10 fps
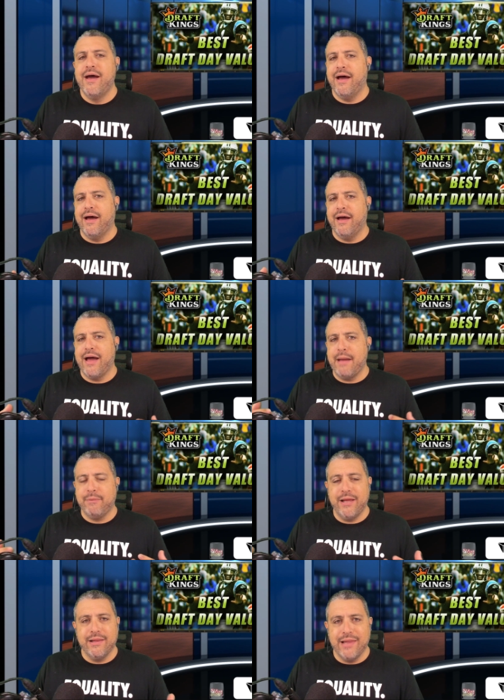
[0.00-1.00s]
Uh, I
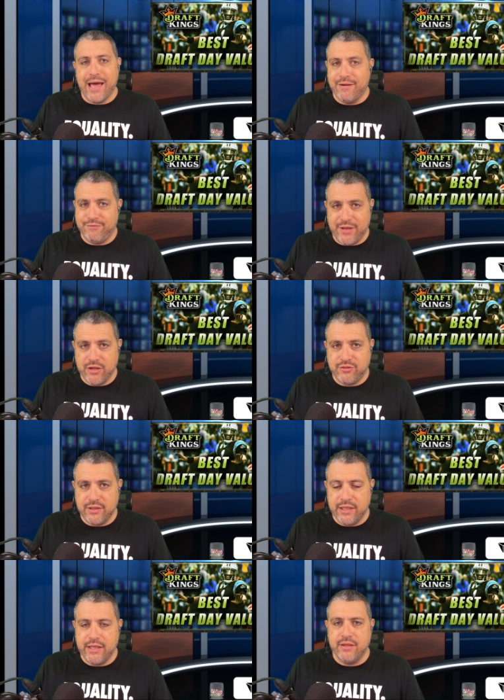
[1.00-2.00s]
play a lot of fantasy
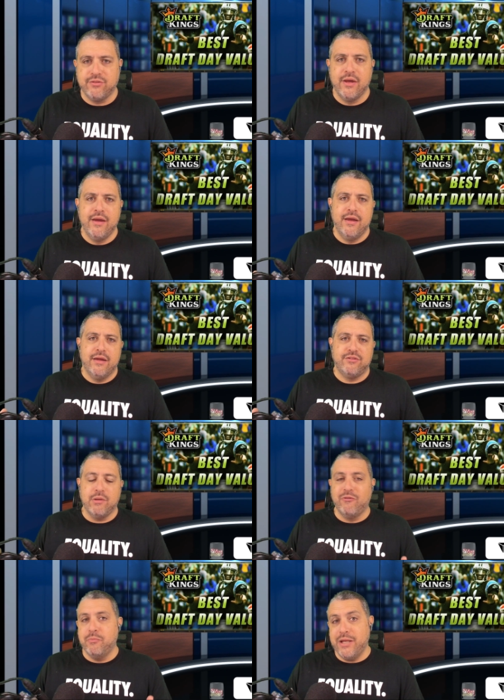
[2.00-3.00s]
leagues.
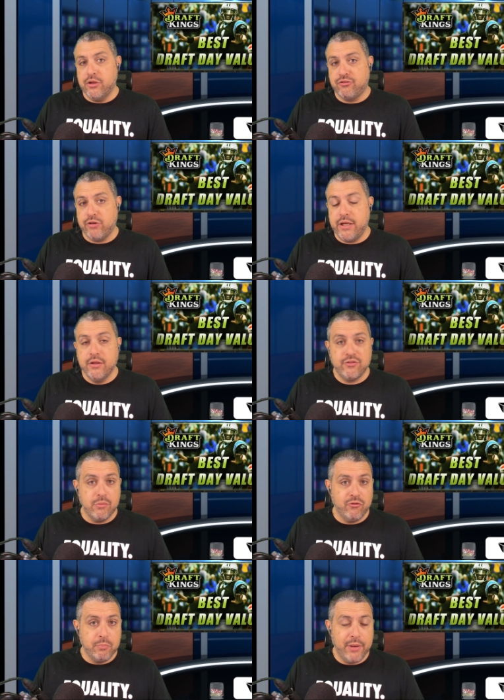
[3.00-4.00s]
Some of them industry,
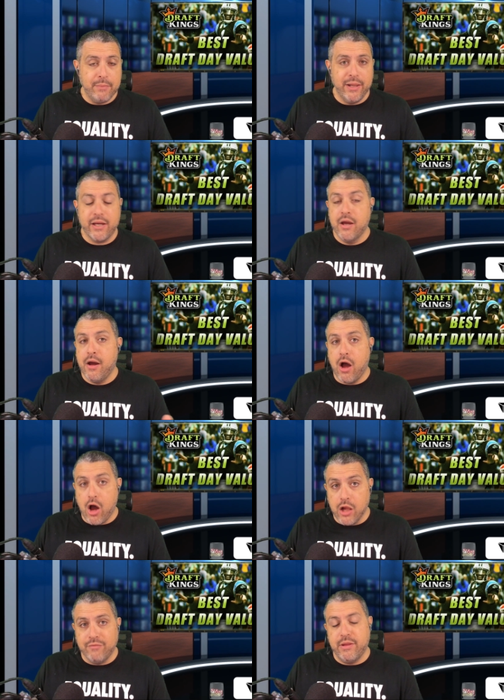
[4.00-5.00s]
some of them public,
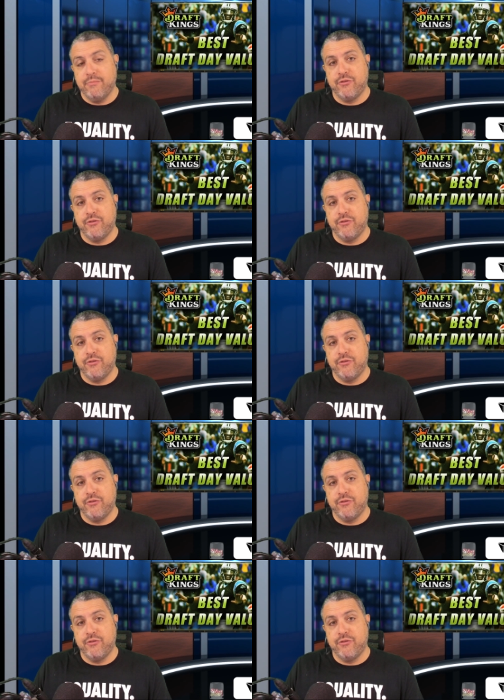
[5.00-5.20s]
all of them for